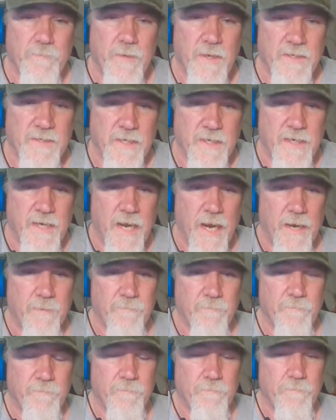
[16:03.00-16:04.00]
is a
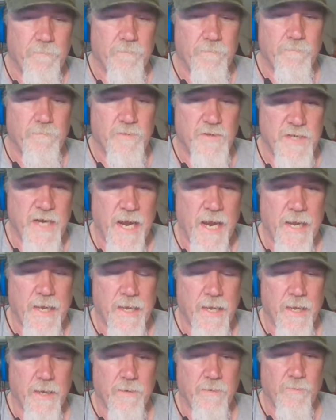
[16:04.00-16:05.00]
denim
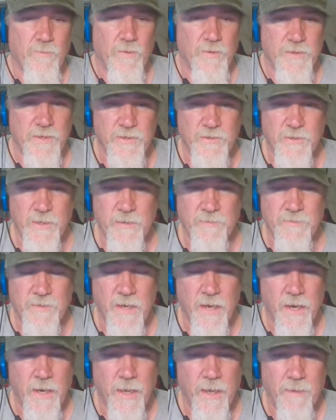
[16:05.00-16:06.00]
jacket with the sleeves
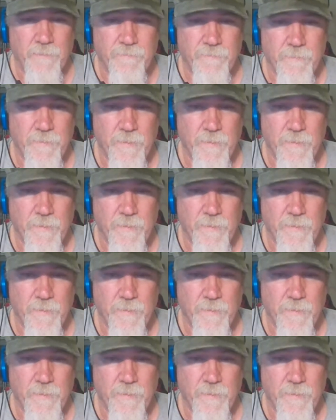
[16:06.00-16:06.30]
cut off.